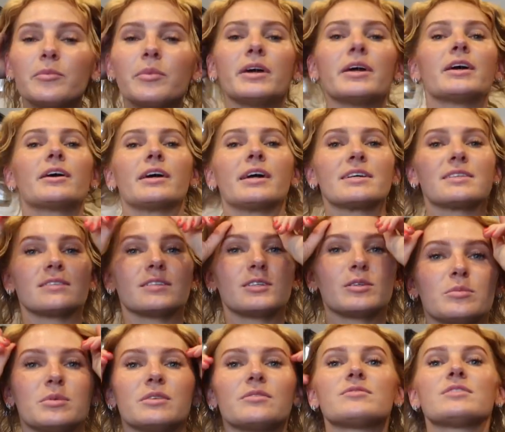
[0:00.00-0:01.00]
My hair has a
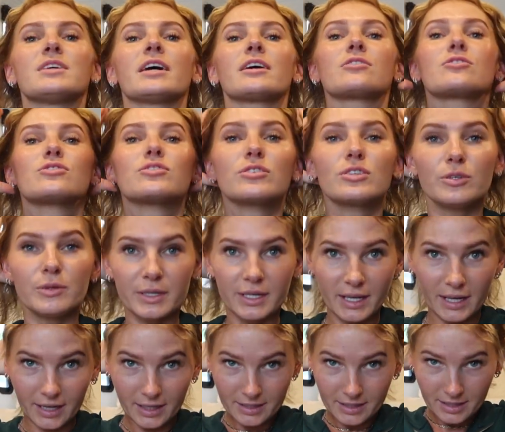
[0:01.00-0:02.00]
bit of texture going
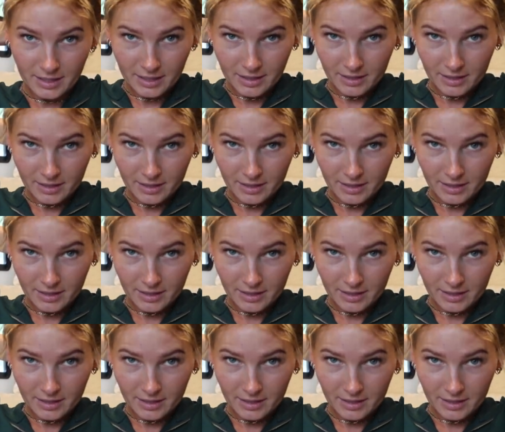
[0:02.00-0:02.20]
on.